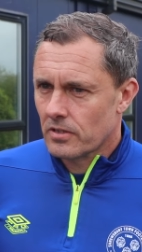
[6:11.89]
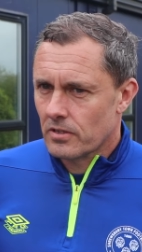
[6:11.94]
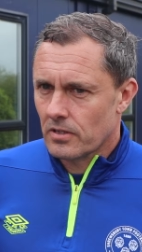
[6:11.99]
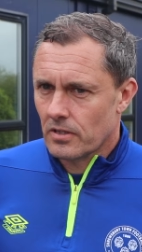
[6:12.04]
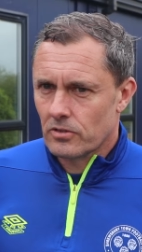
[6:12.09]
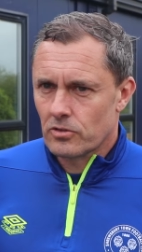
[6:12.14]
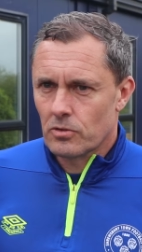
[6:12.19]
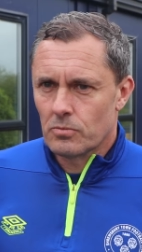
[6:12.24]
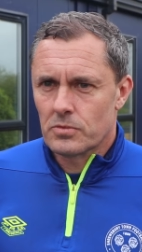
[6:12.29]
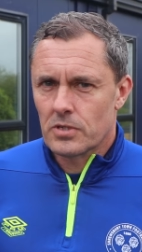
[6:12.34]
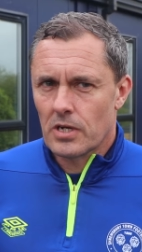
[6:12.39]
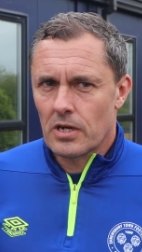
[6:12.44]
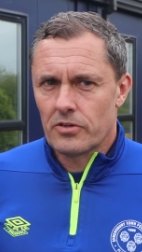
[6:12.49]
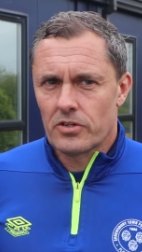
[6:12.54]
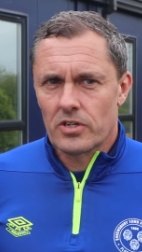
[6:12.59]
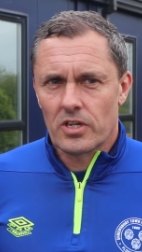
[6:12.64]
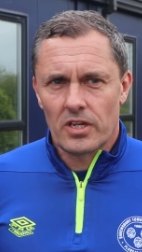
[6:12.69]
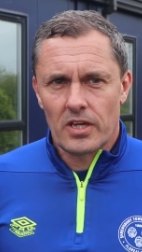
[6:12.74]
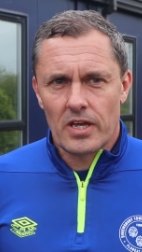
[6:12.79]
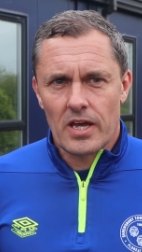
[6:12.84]
I think
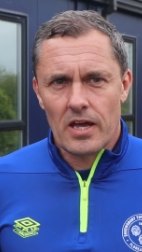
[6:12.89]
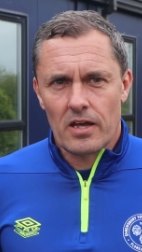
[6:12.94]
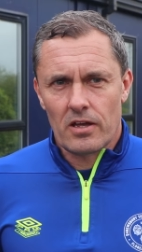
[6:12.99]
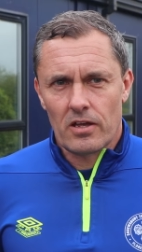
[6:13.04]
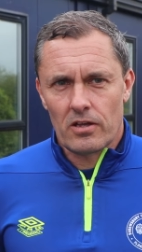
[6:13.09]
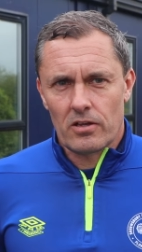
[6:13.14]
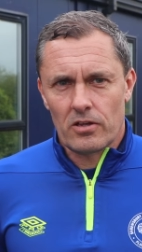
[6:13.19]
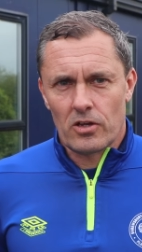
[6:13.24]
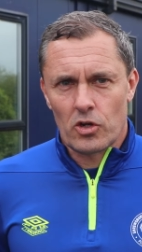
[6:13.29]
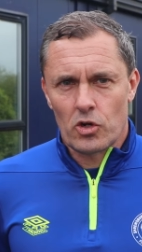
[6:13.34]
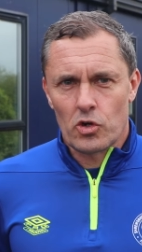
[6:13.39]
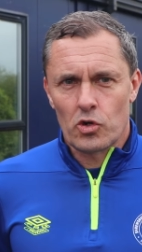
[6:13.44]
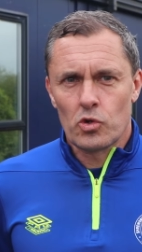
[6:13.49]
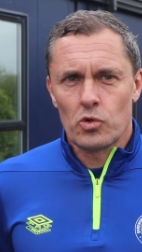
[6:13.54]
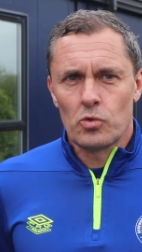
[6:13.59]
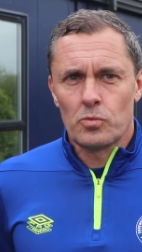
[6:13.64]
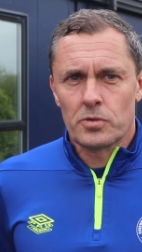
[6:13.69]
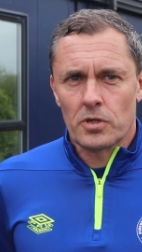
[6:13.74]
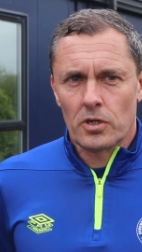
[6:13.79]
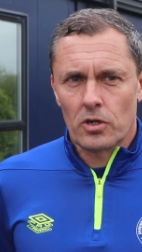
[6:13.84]
sometimes you can get uh,
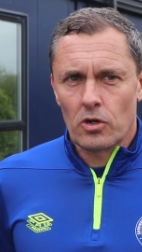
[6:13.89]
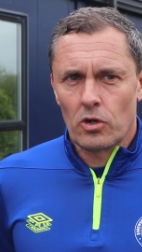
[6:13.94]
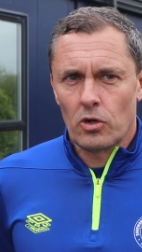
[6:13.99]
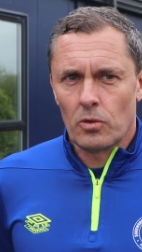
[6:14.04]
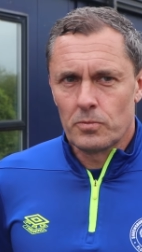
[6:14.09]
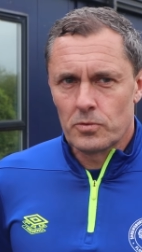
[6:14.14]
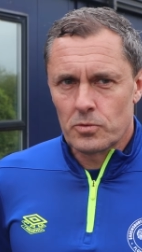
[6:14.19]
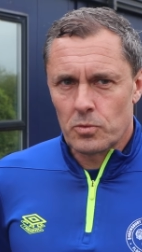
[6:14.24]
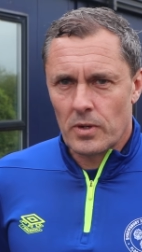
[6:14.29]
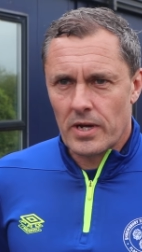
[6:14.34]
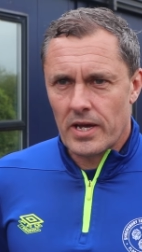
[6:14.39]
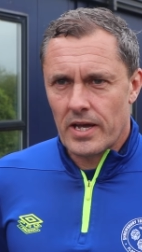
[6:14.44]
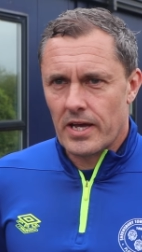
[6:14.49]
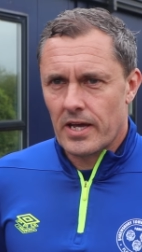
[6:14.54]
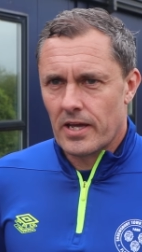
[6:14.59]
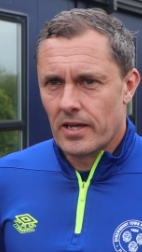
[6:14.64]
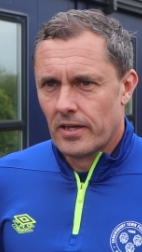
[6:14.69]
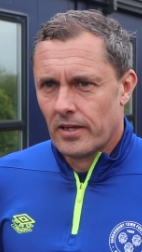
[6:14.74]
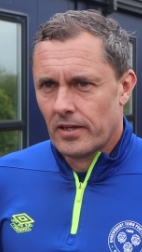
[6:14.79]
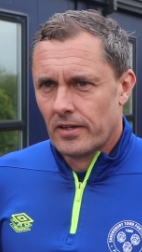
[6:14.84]
groups and clubs
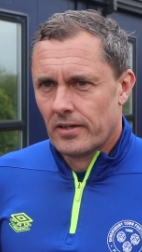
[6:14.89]
where